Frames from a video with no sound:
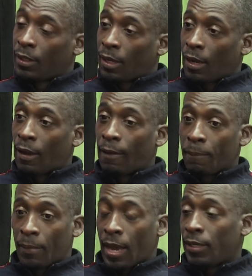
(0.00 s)

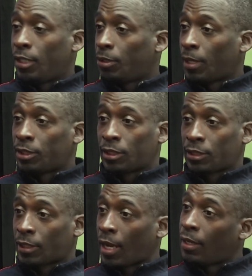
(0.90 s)
I need you at your
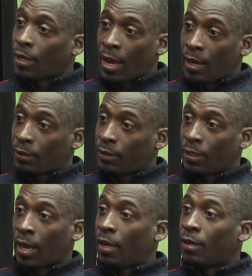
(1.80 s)
site at
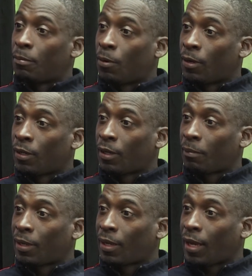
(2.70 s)
8 in the morning. I'm
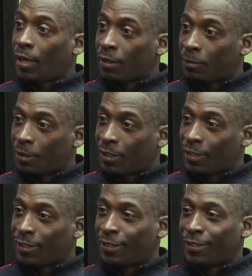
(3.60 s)
like, 8 in the
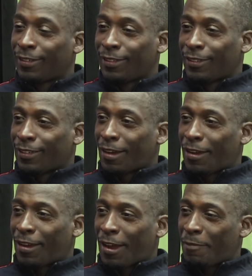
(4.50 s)
morning?
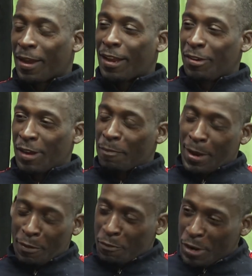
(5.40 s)
I'm
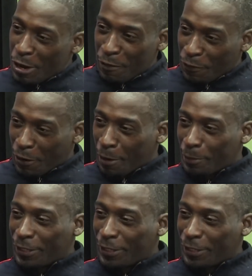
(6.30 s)
not a real farmer.